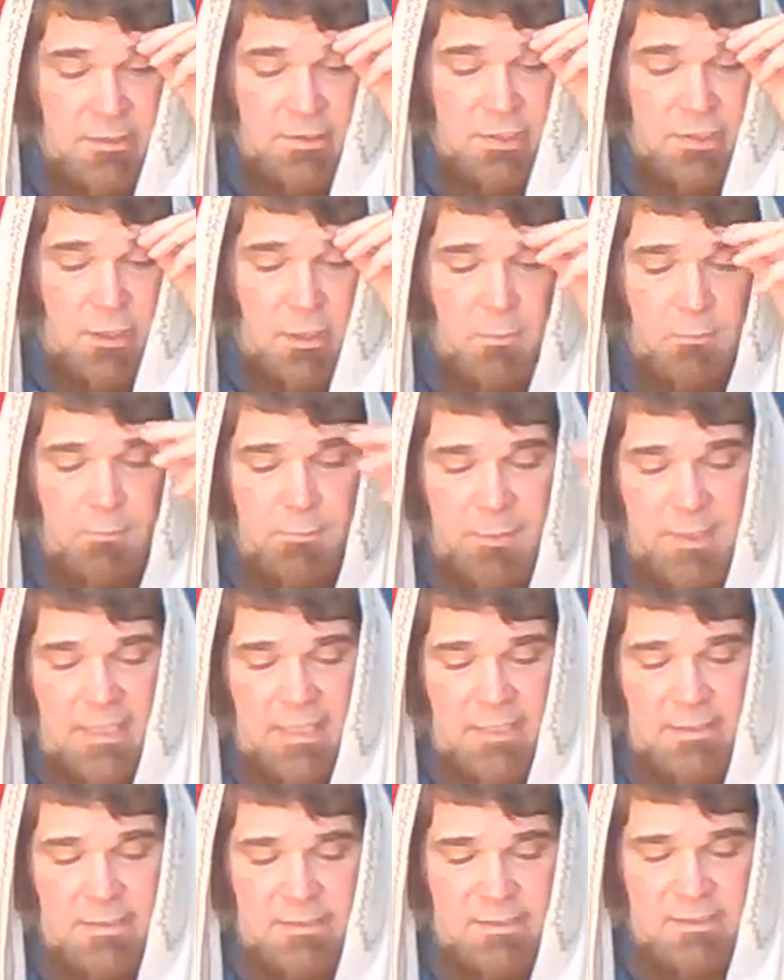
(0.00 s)
don't
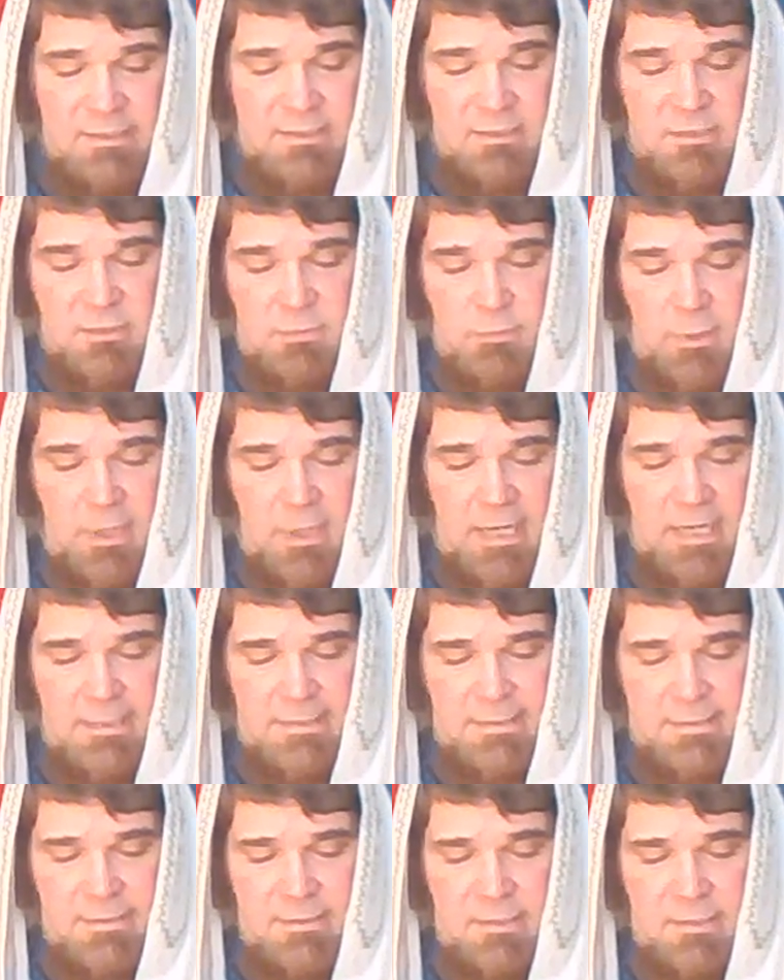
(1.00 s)
be
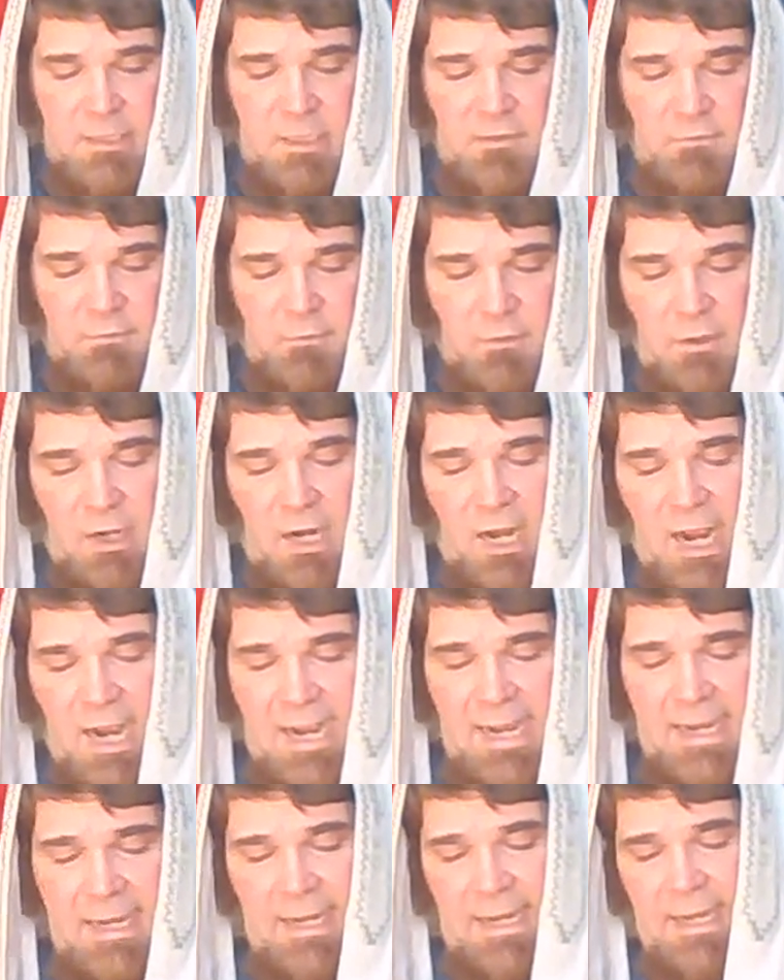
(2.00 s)
distressed, for
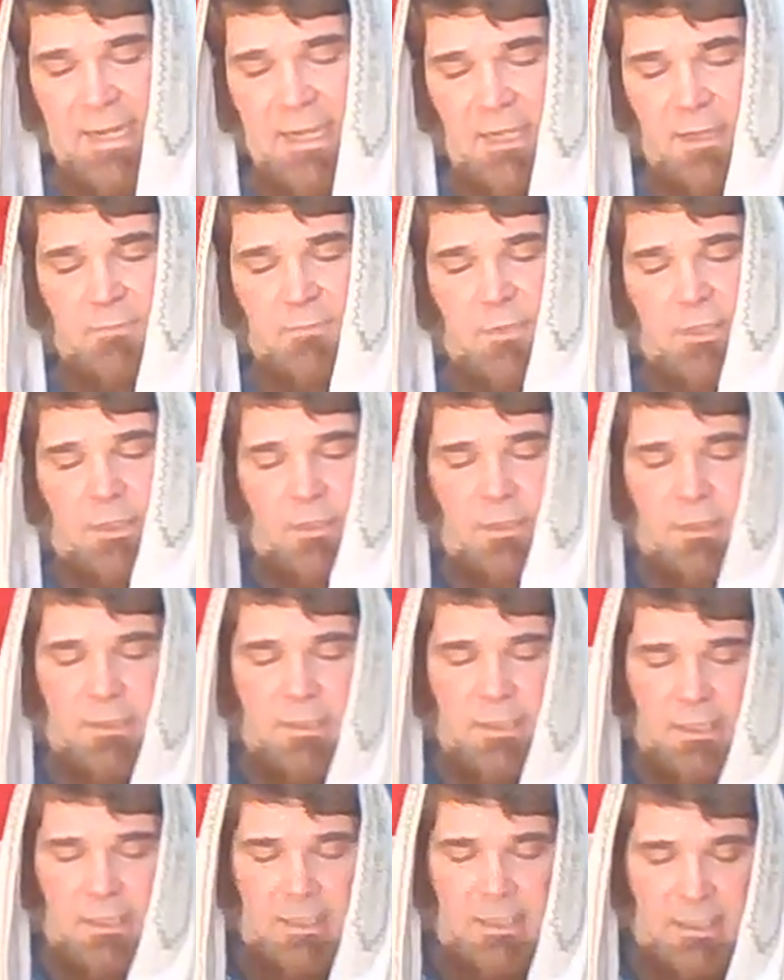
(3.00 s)
I am your
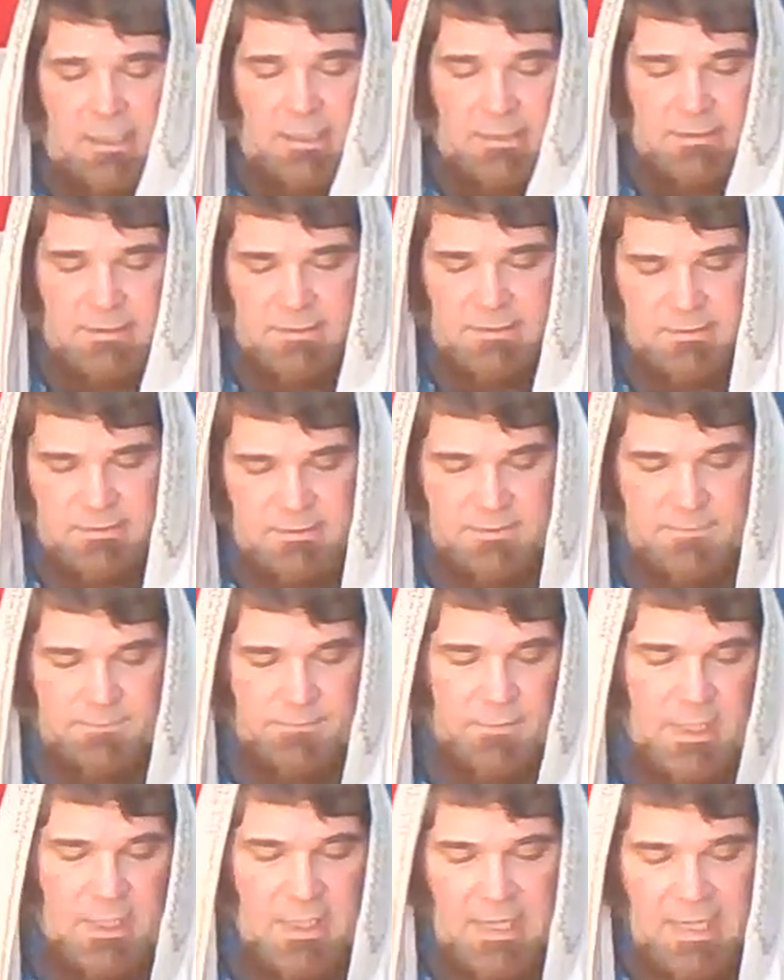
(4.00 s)
God.
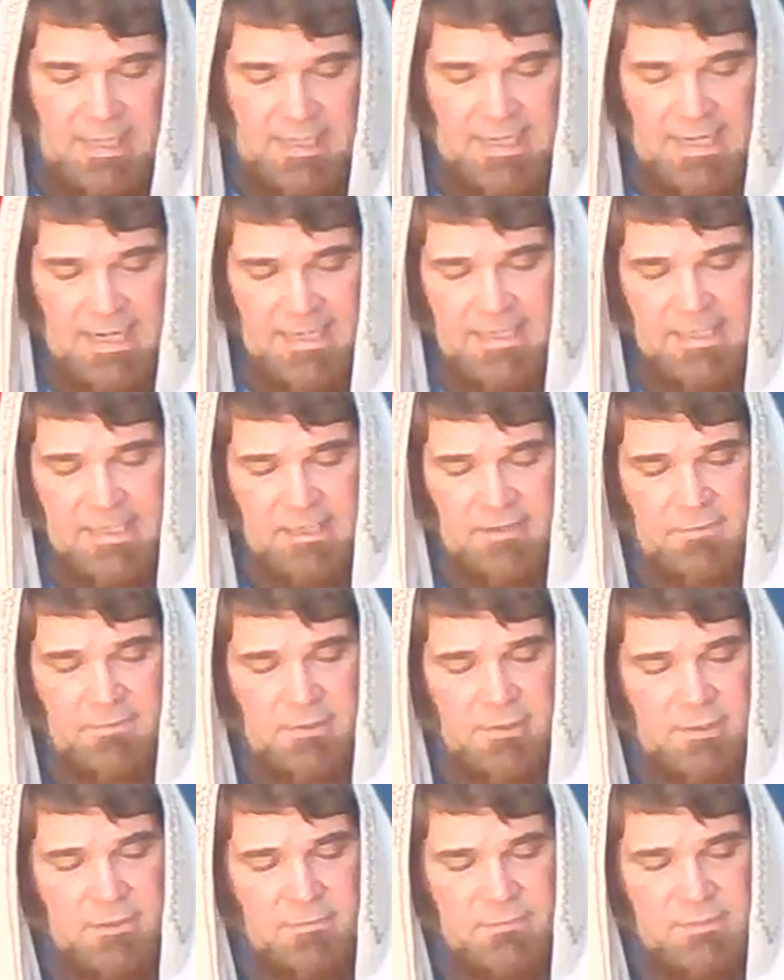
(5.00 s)
And I've
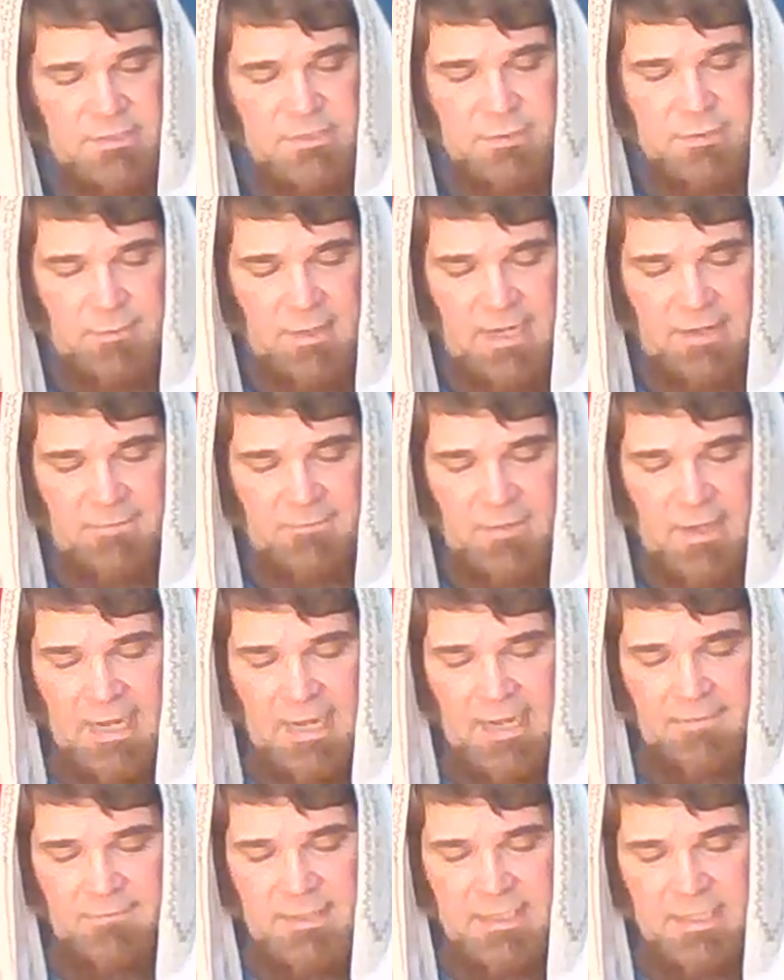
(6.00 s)
given you strength, I
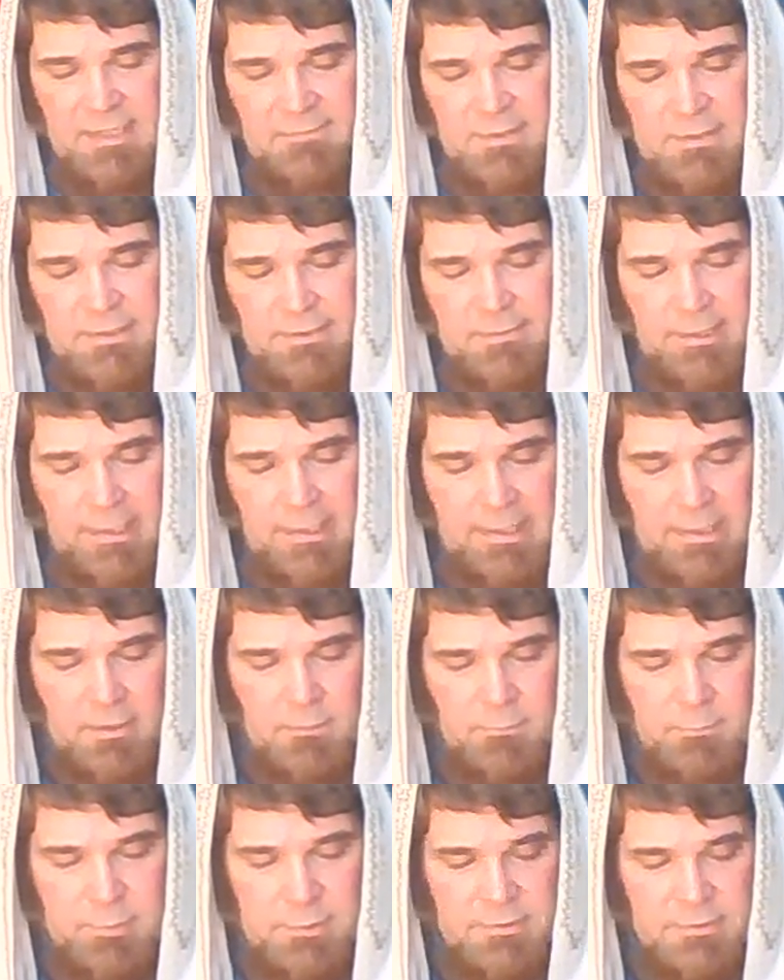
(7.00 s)
have given you
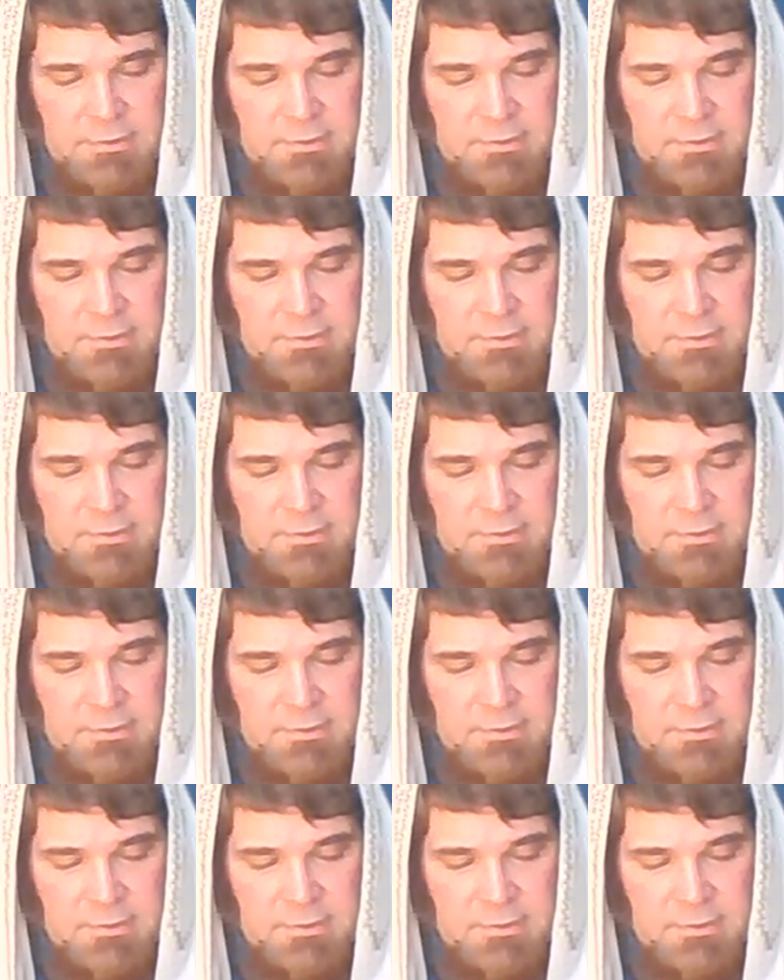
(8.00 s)
help.